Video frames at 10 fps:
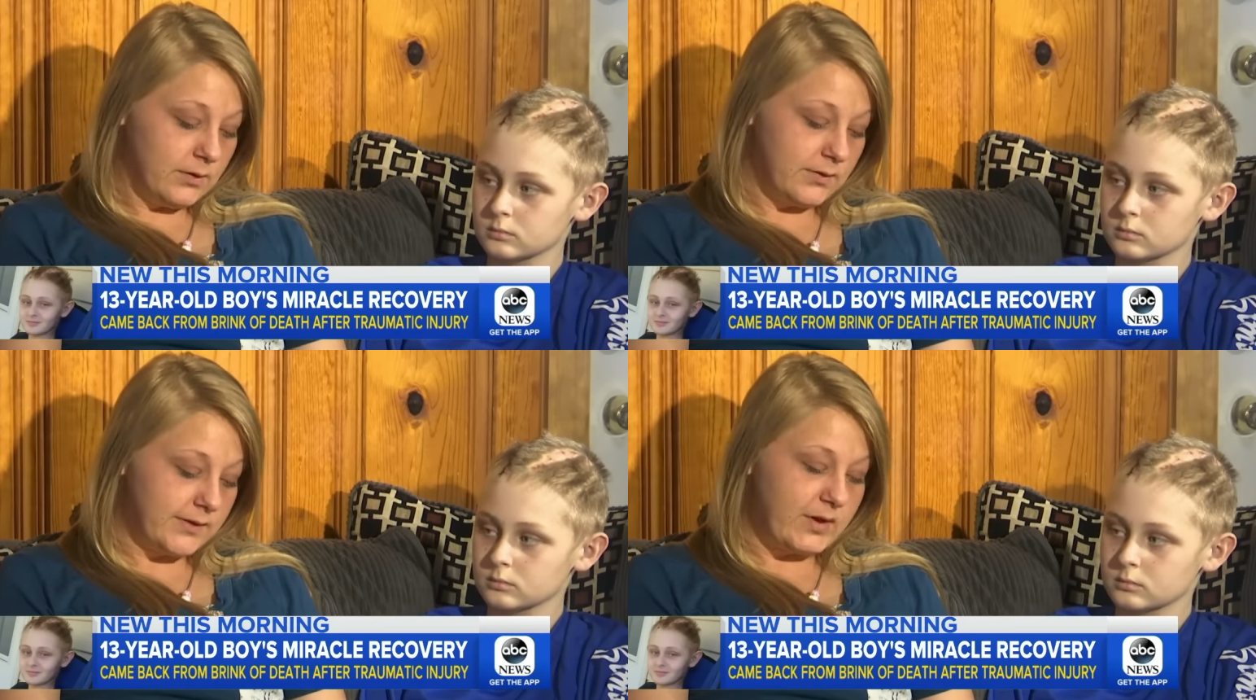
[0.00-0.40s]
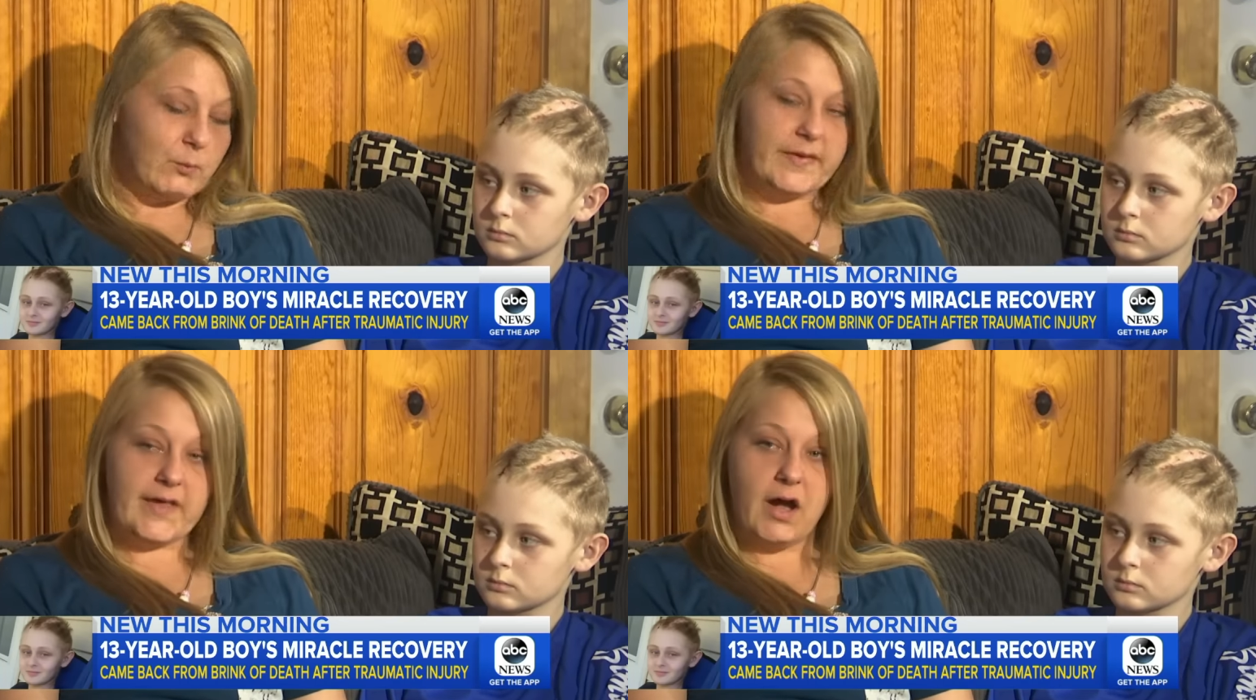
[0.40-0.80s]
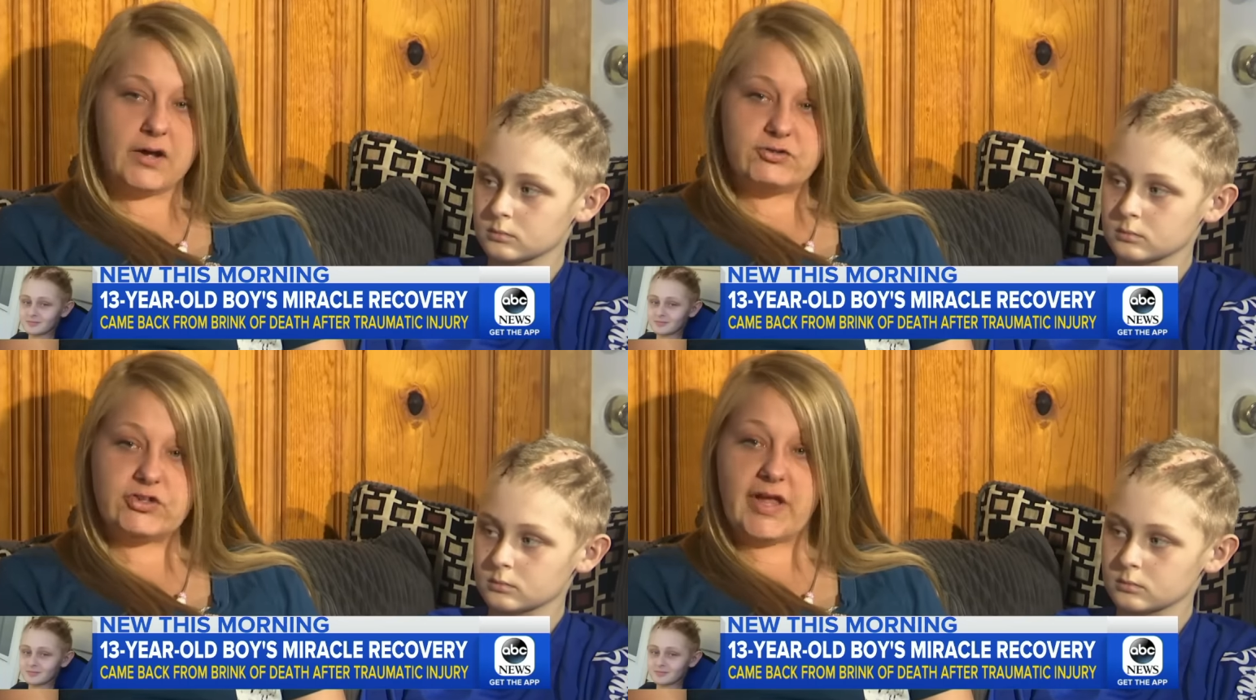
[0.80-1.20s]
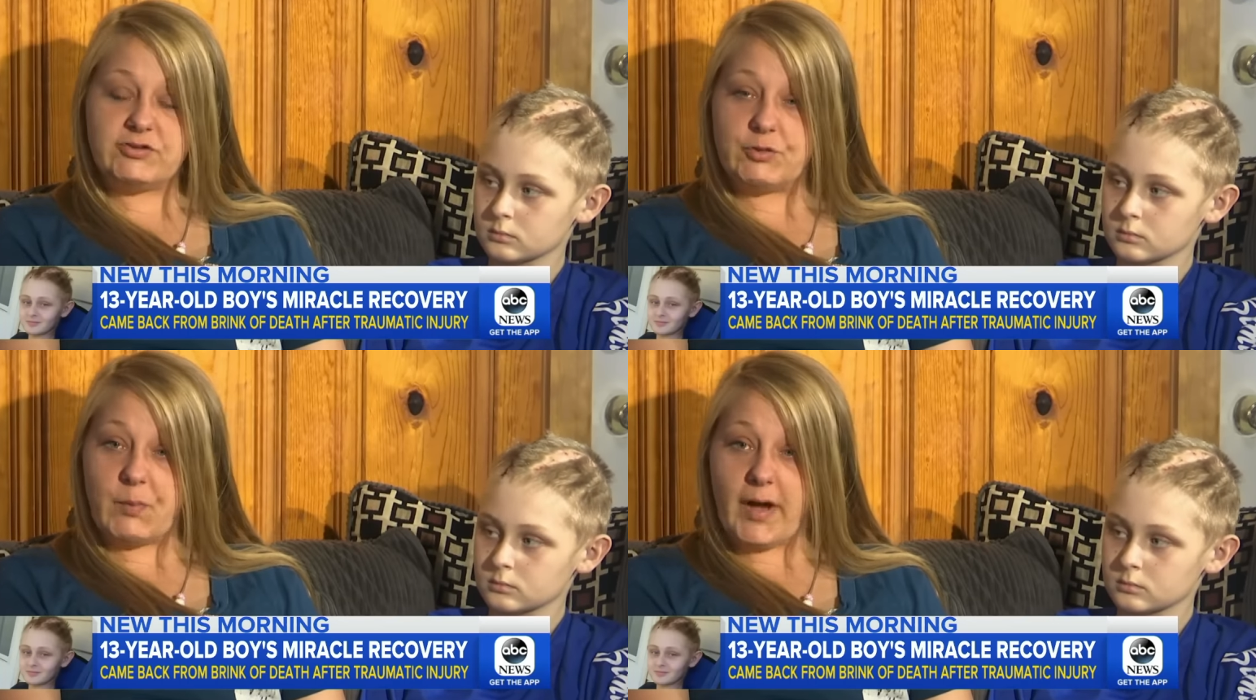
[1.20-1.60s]
Speaker 1: they told me the
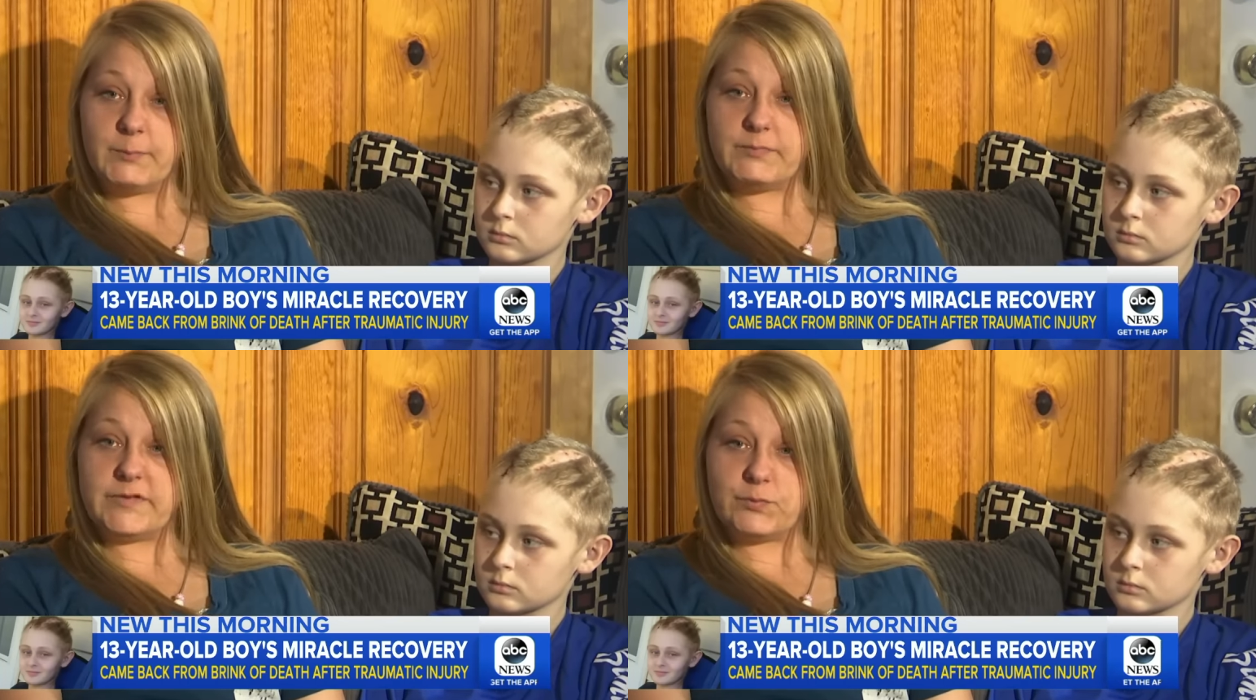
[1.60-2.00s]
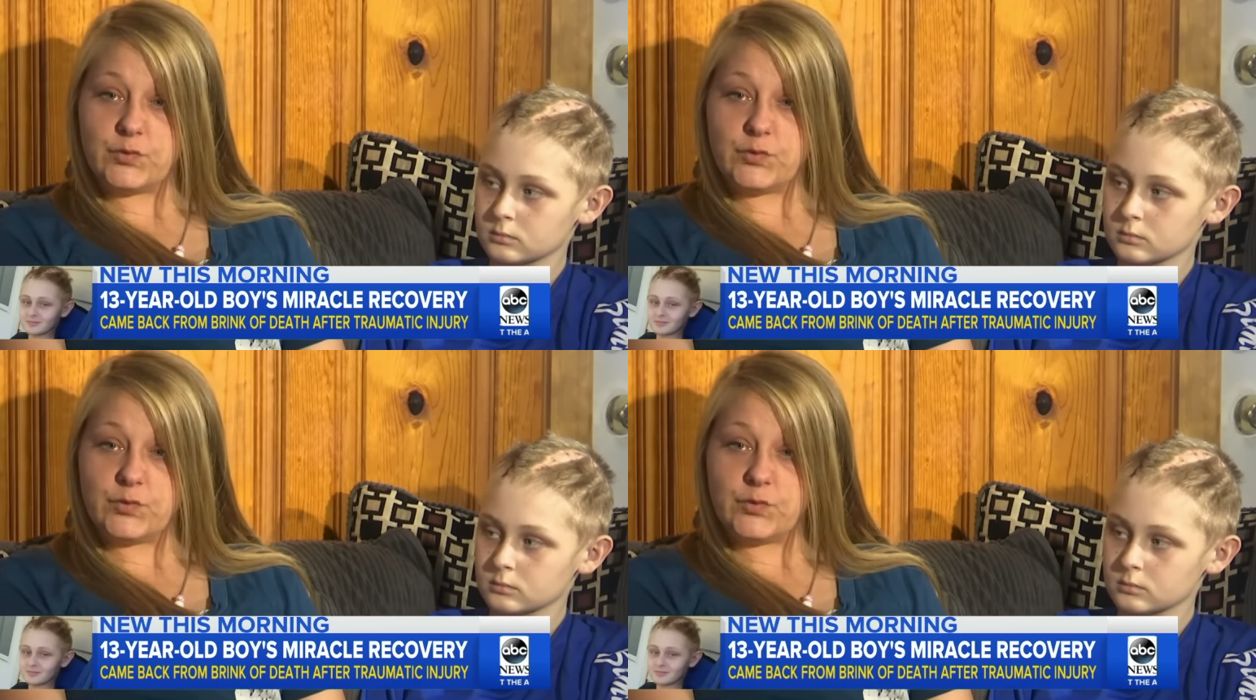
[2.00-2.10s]
oxidation problems